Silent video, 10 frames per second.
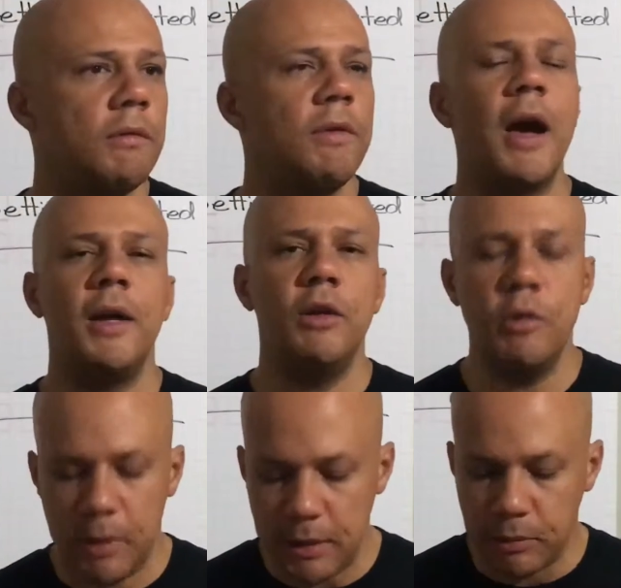find
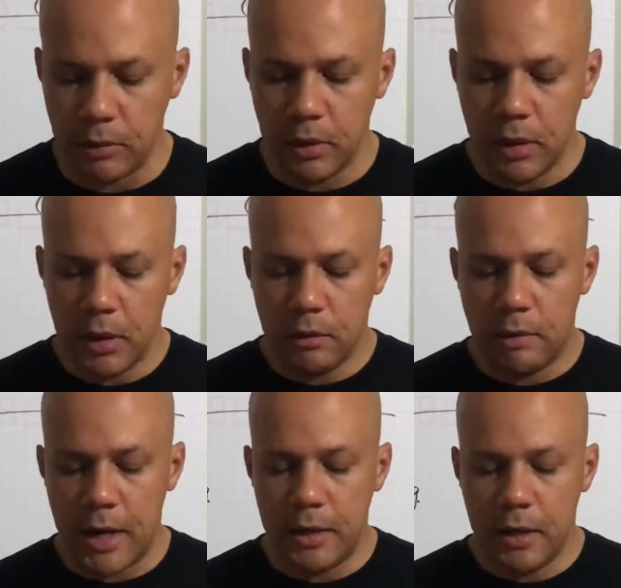new people,
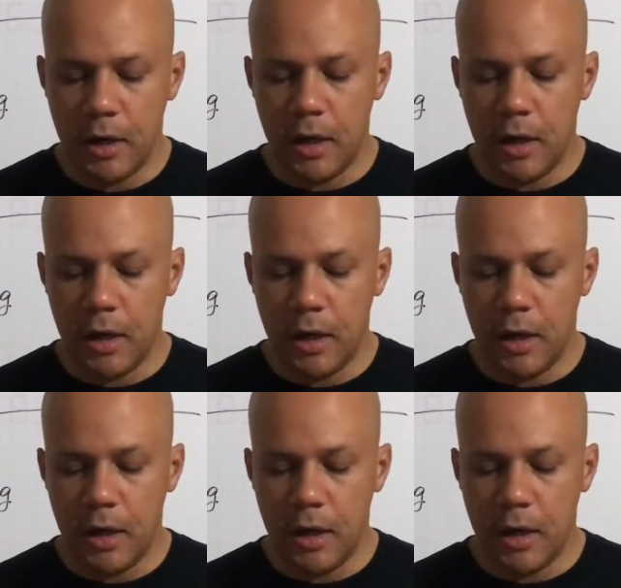right?